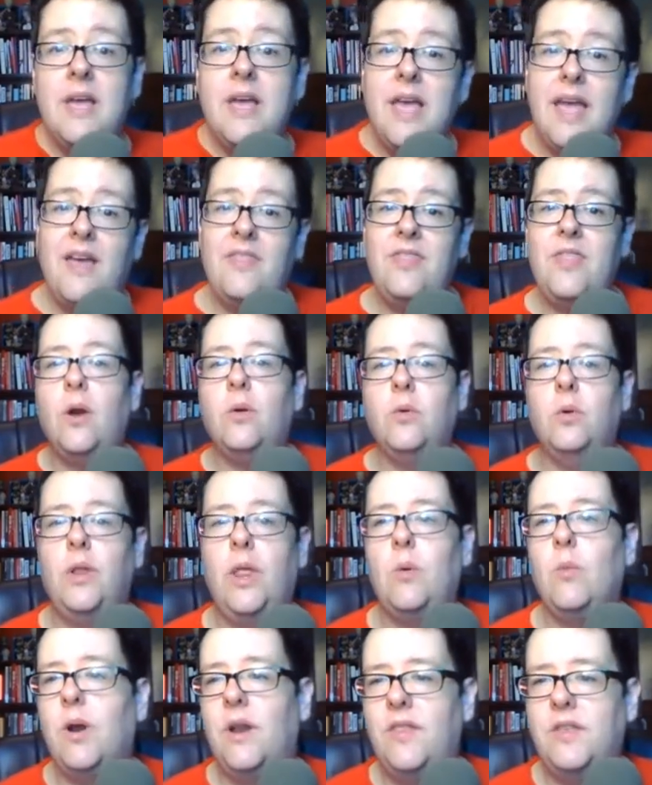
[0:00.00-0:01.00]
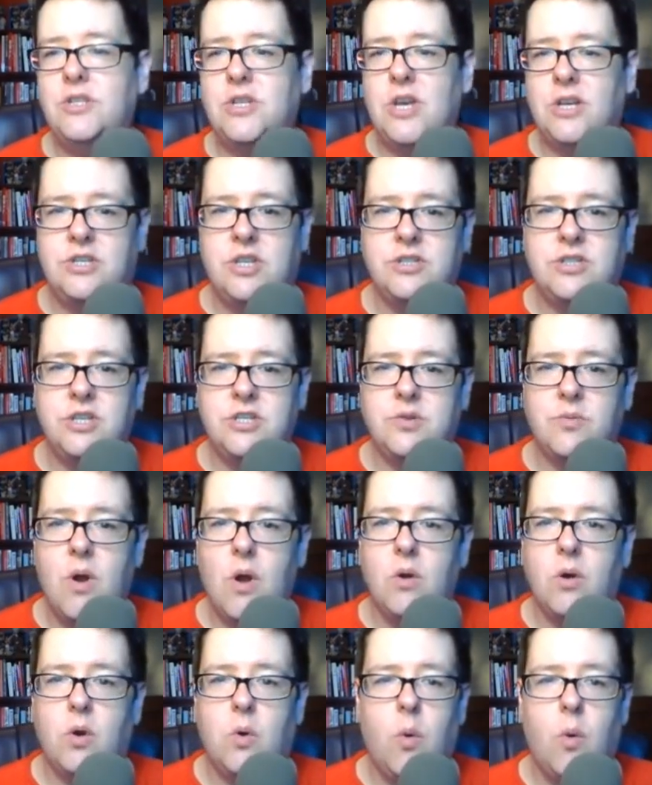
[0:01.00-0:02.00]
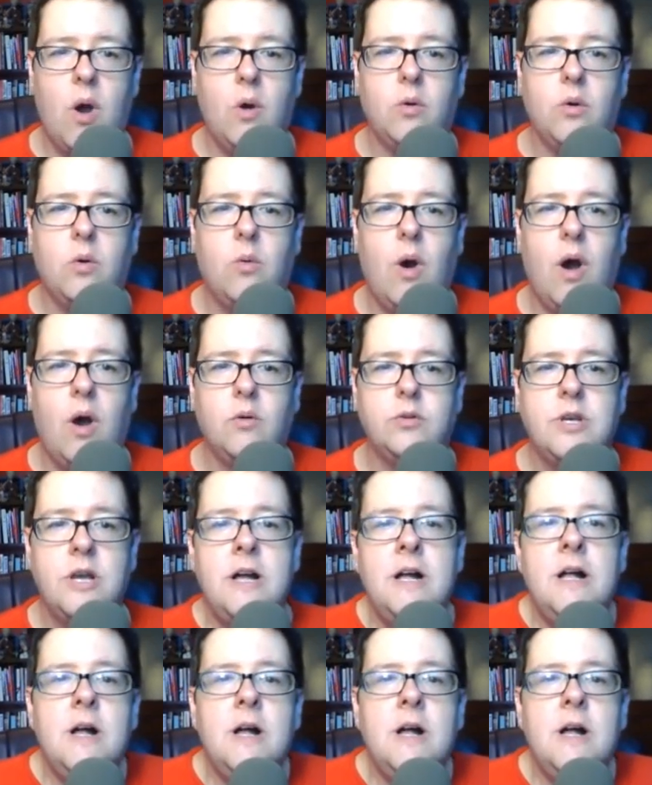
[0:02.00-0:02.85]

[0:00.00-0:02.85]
In their ruling, one of the justices wrote, quote,